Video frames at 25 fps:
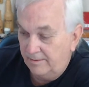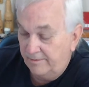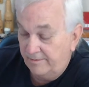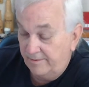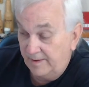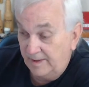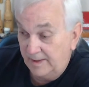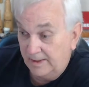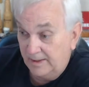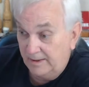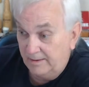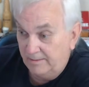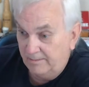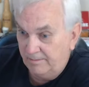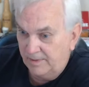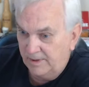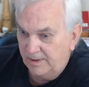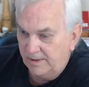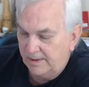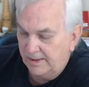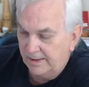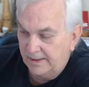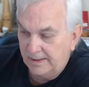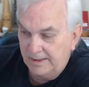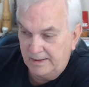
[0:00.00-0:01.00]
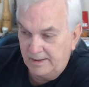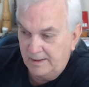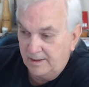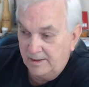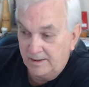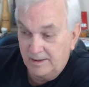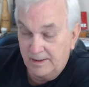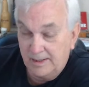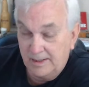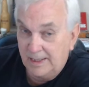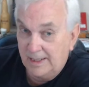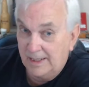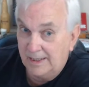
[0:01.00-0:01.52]
event. But then
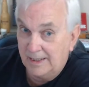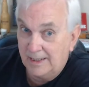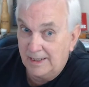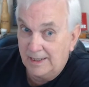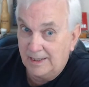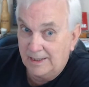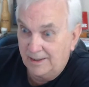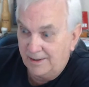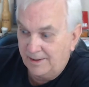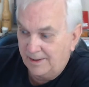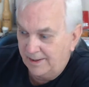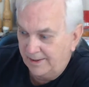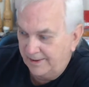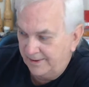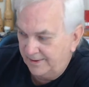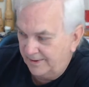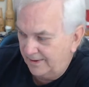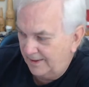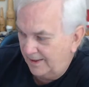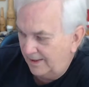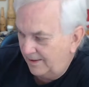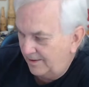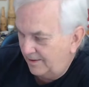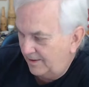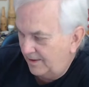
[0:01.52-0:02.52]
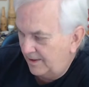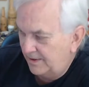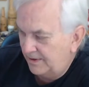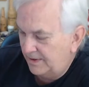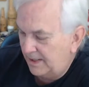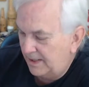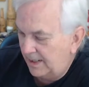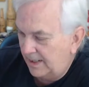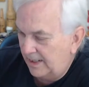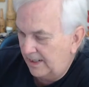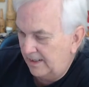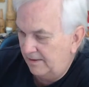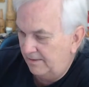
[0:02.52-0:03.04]
they got a lot of things that I don't
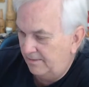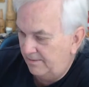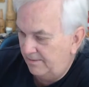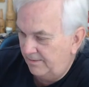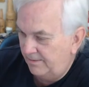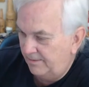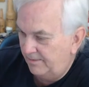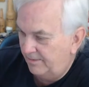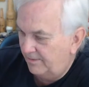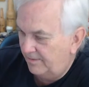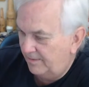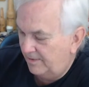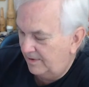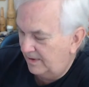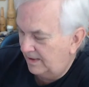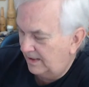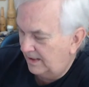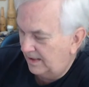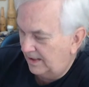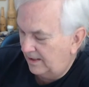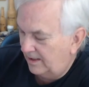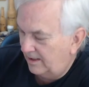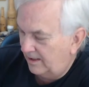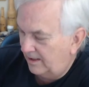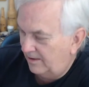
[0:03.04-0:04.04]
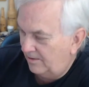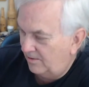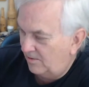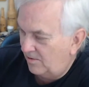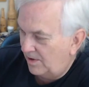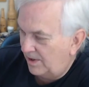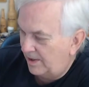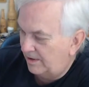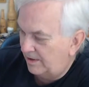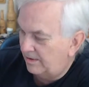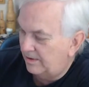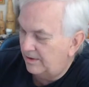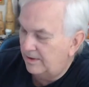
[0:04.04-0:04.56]
understand
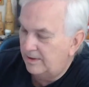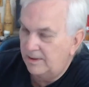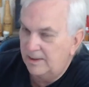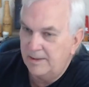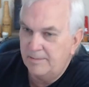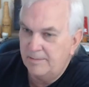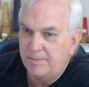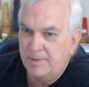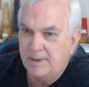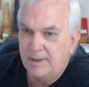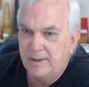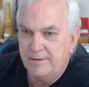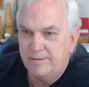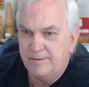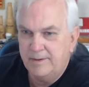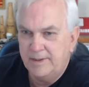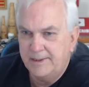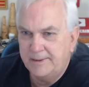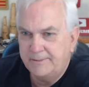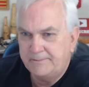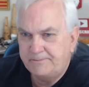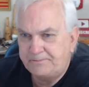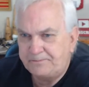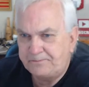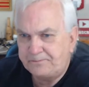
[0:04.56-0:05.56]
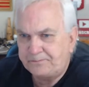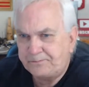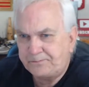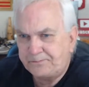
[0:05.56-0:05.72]
why they're an Olympic event.